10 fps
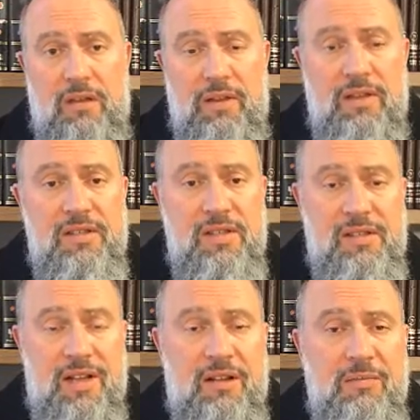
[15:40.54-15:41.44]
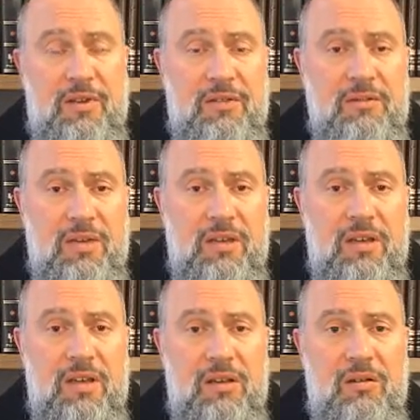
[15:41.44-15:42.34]
And that is exactly, by the
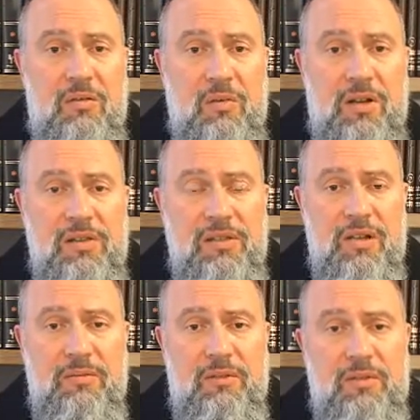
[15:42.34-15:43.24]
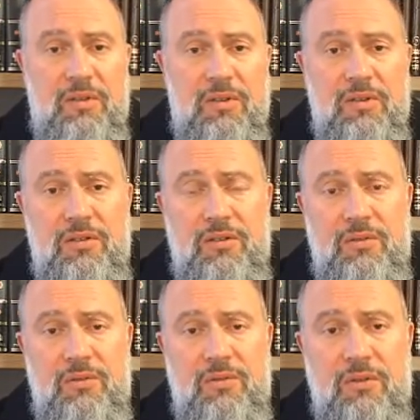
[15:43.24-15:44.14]
way, how one is able
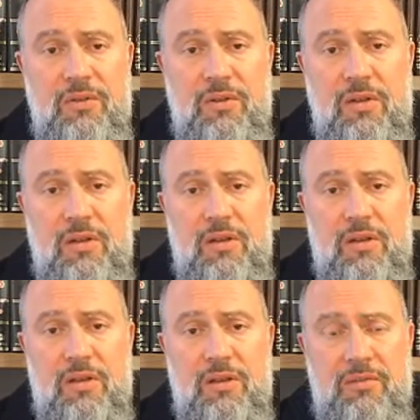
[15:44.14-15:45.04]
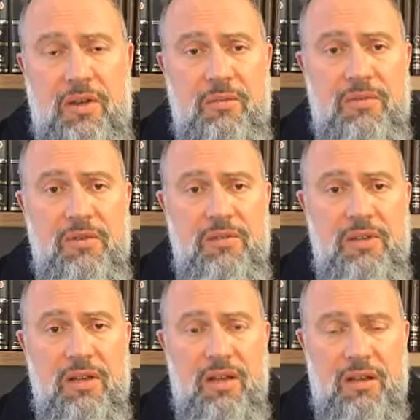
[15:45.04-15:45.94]
to live up to
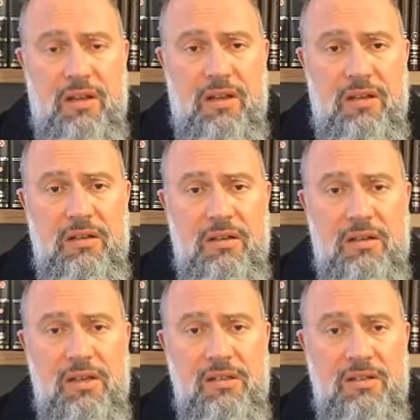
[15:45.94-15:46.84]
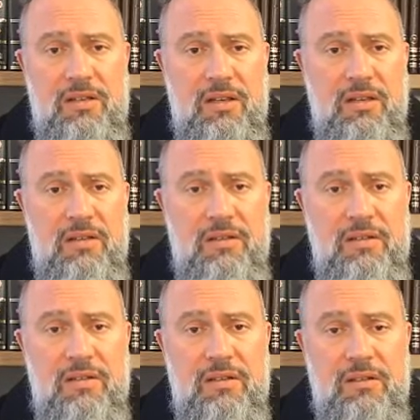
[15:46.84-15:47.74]
the halakha, as stated in
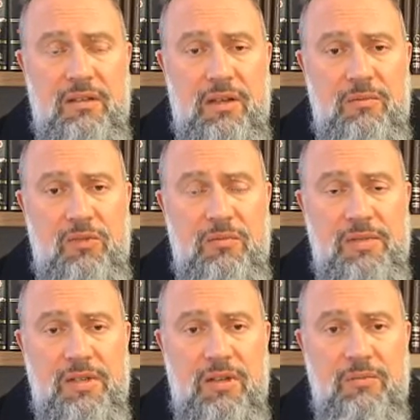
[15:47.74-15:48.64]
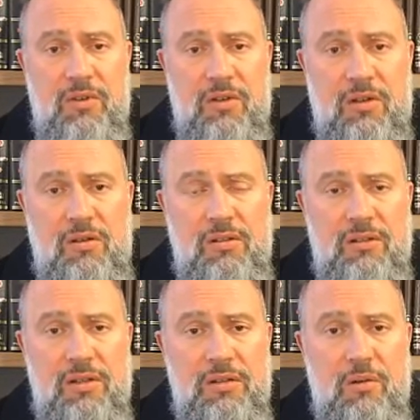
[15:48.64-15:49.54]
the Talmud, the Masechet Berachot,
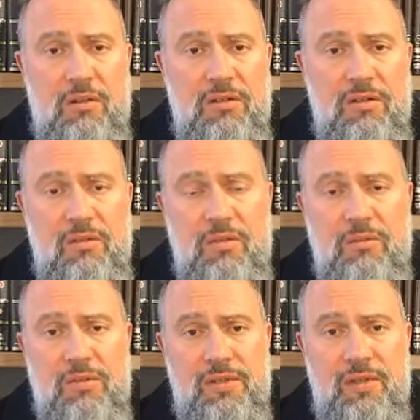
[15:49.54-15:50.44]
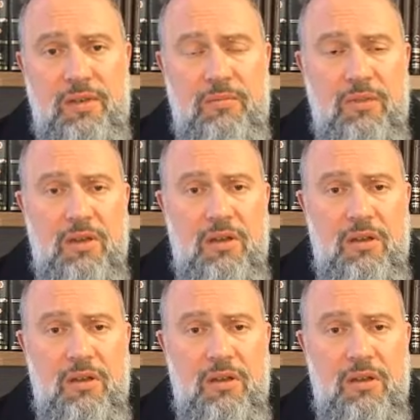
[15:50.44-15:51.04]
and as quoted in all the posekim,